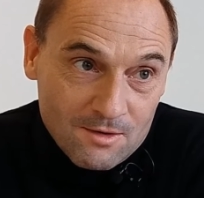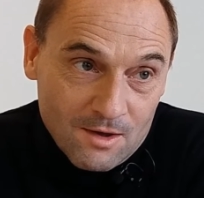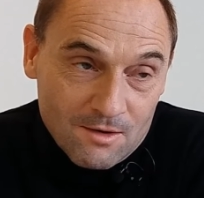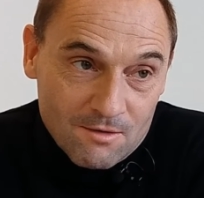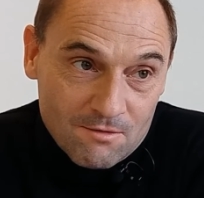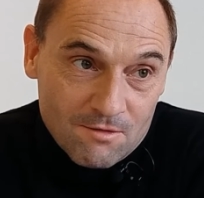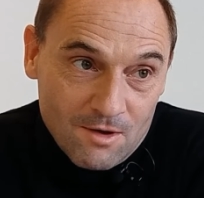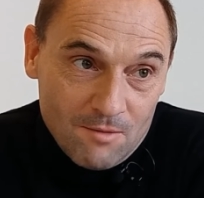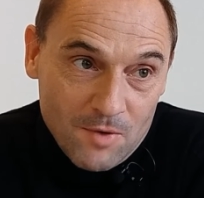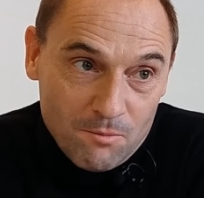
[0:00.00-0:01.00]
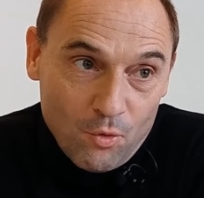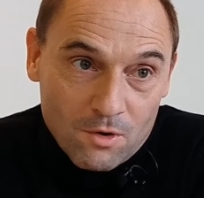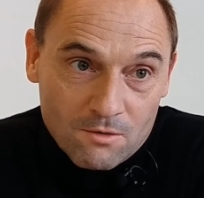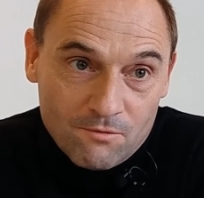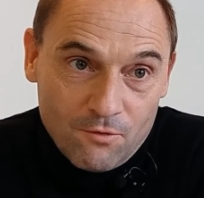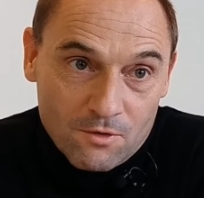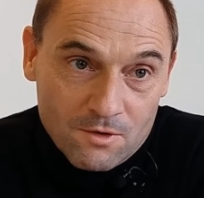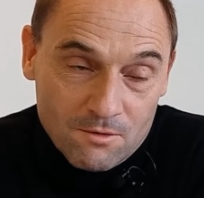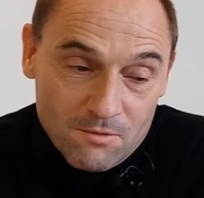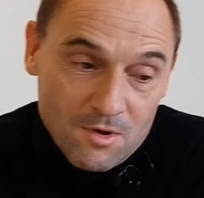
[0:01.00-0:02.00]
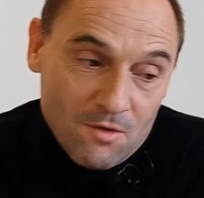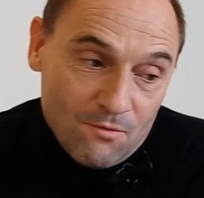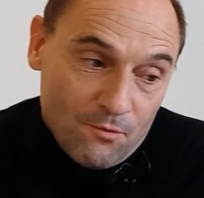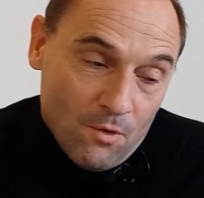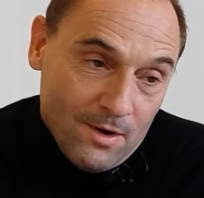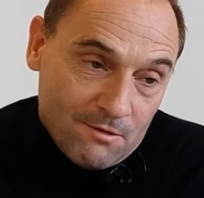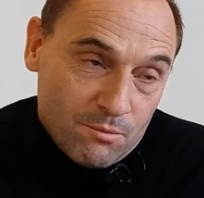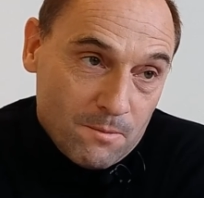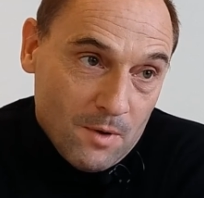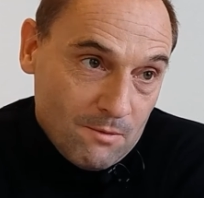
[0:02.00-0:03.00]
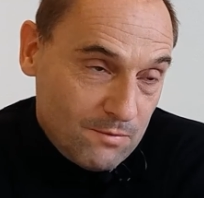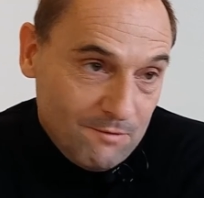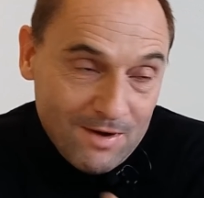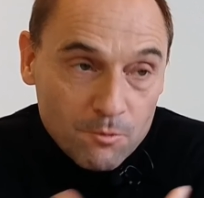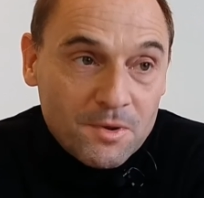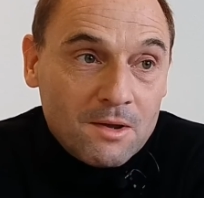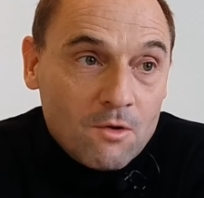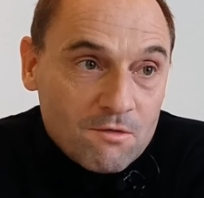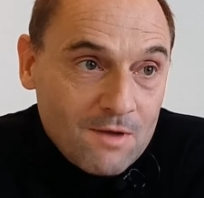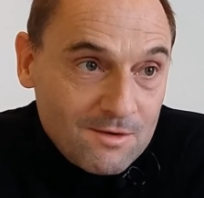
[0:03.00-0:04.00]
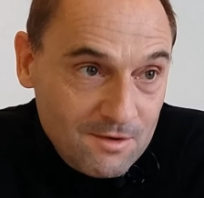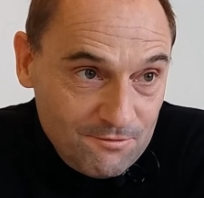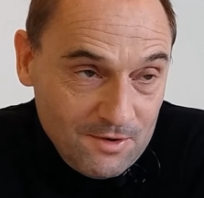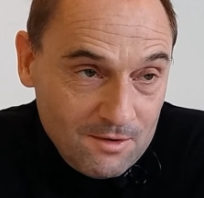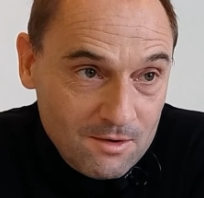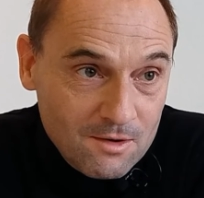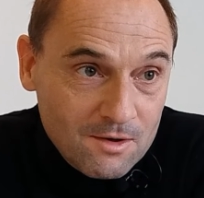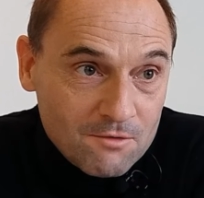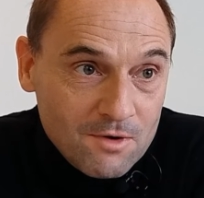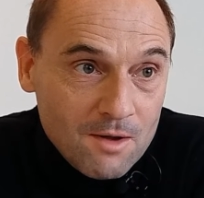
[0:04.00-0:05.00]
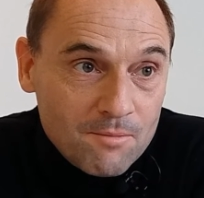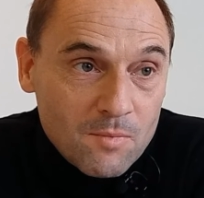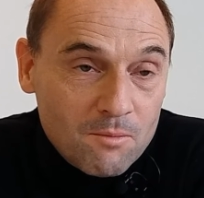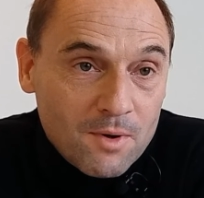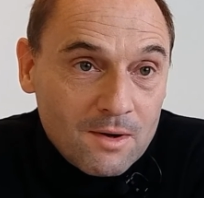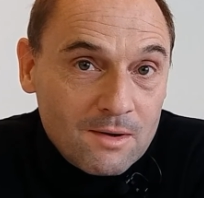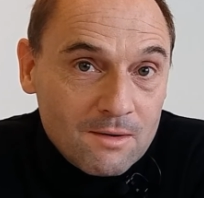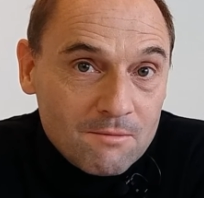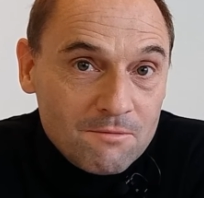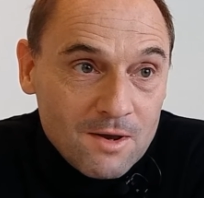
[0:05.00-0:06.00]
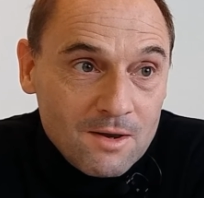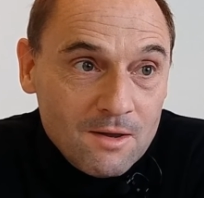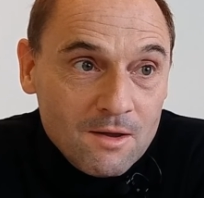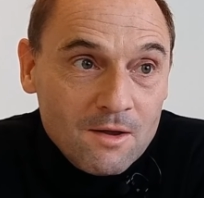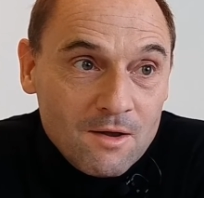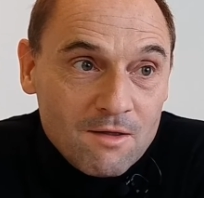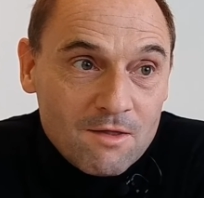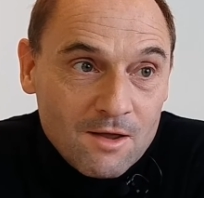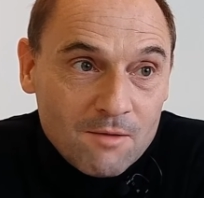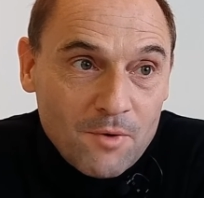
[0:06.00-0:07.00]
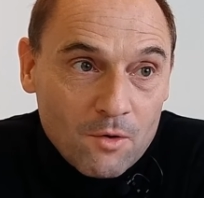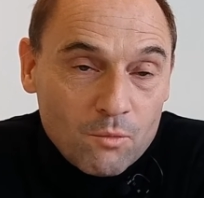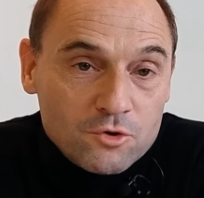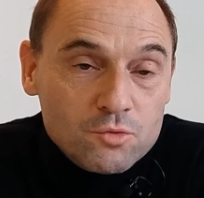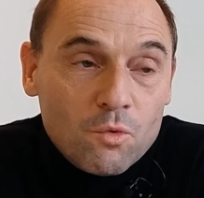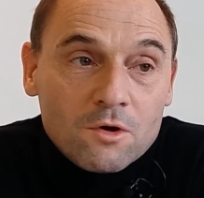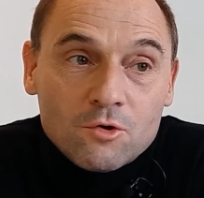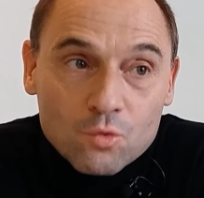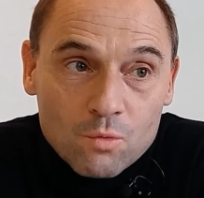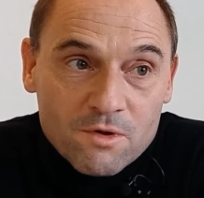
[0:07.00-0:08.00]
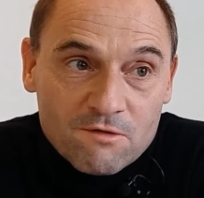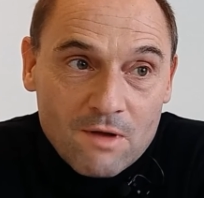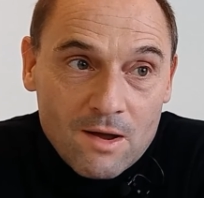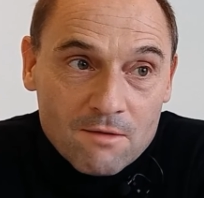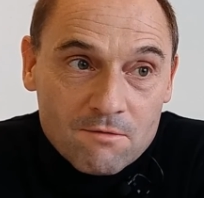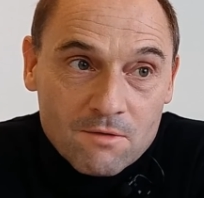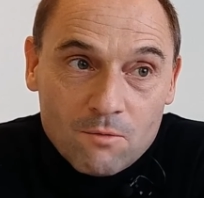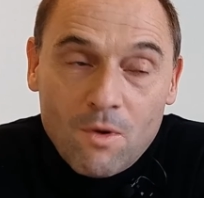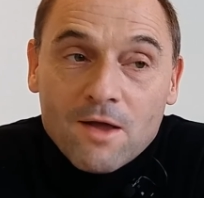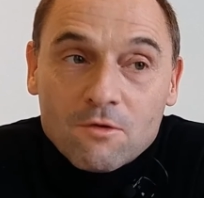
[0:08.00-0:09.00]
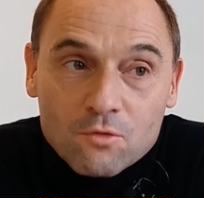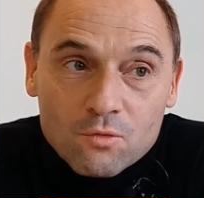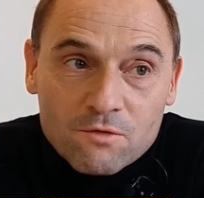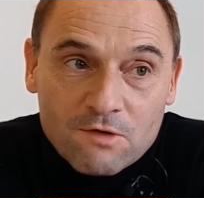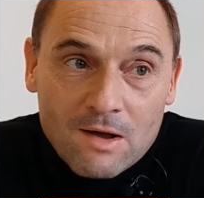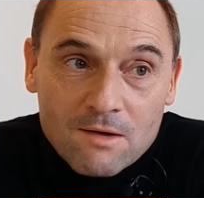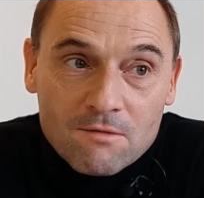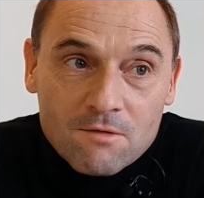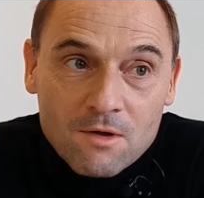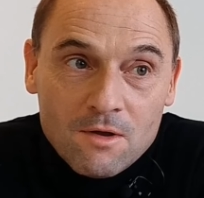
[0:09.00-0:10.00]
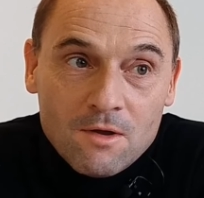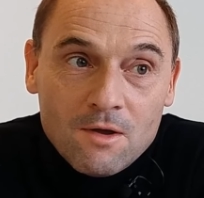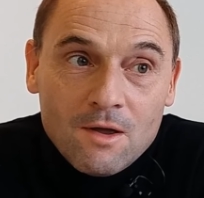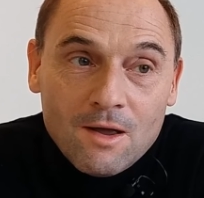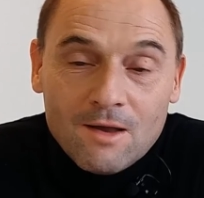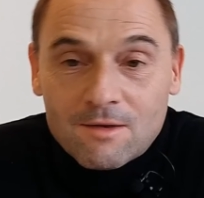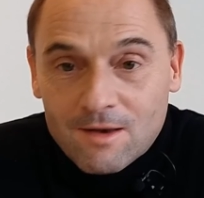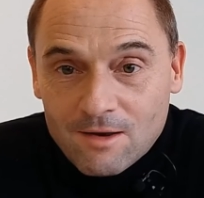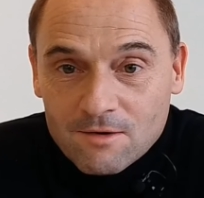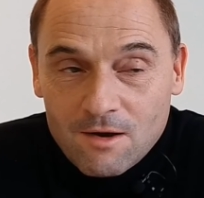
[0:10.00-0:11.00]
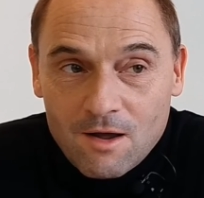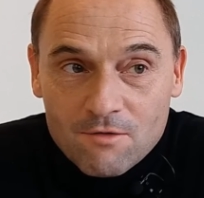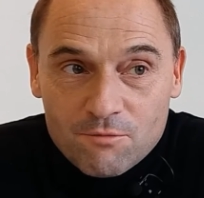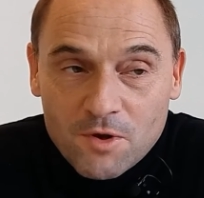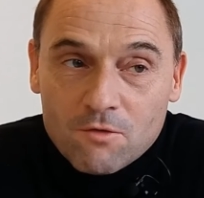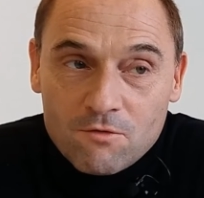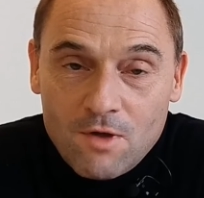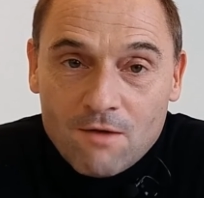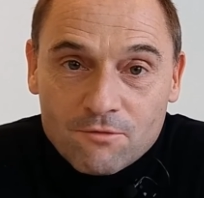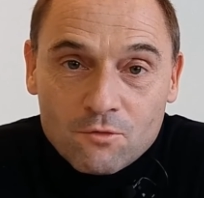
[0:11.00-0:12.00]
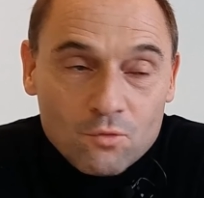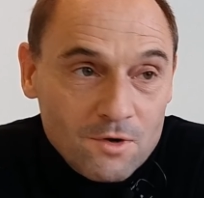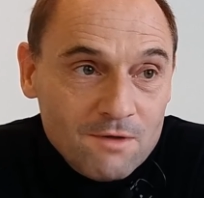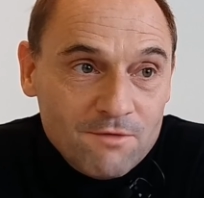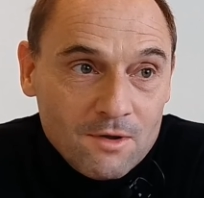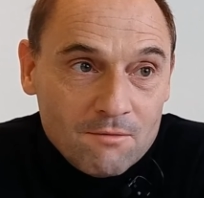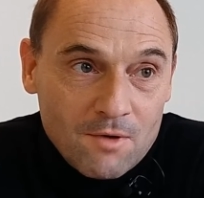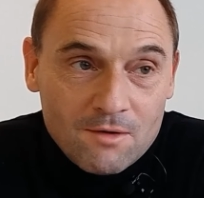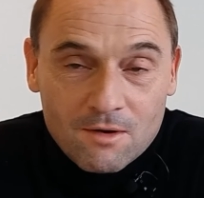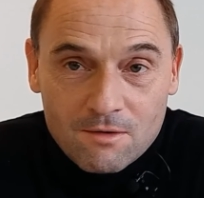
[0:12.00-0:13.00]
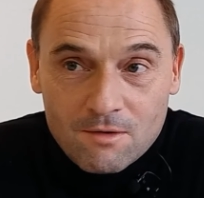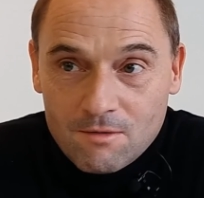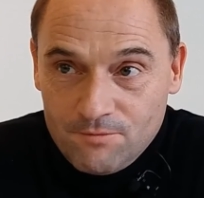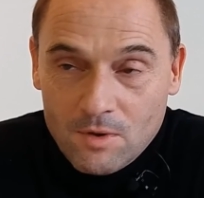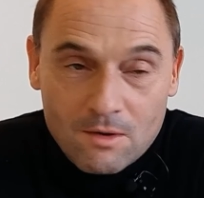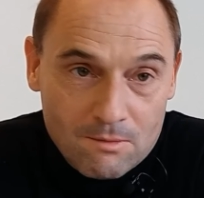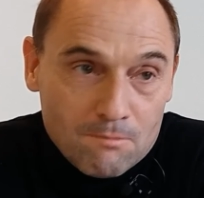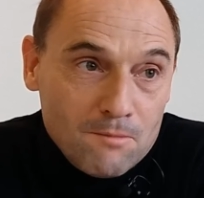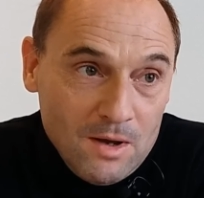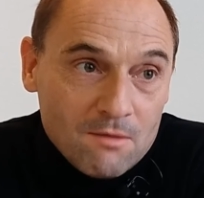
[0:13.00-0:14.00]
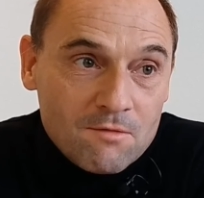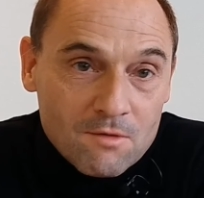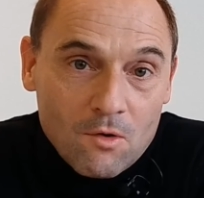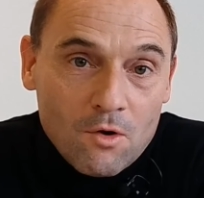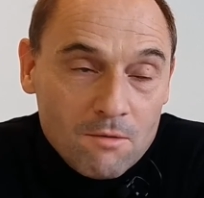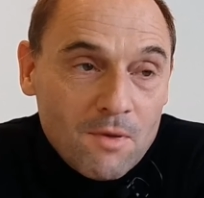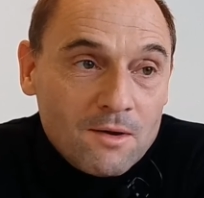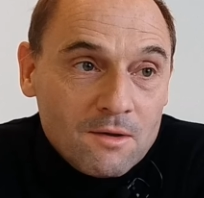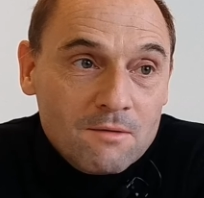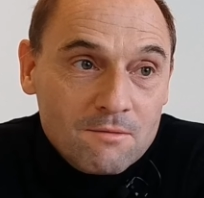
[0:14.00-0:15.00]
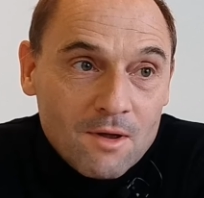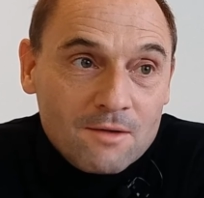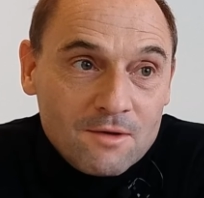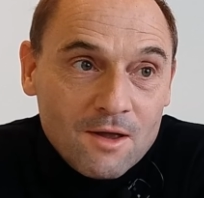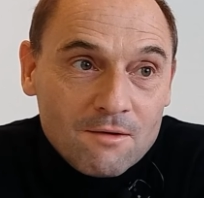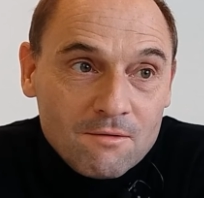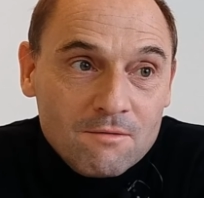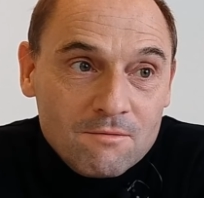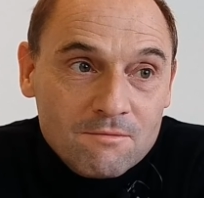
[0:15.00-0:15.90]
That is um, important for, the, for uh, developing your scientific career. But really think about what you want to do with science and why you do science in the later life because you have to do a living, and that means earn money at the end.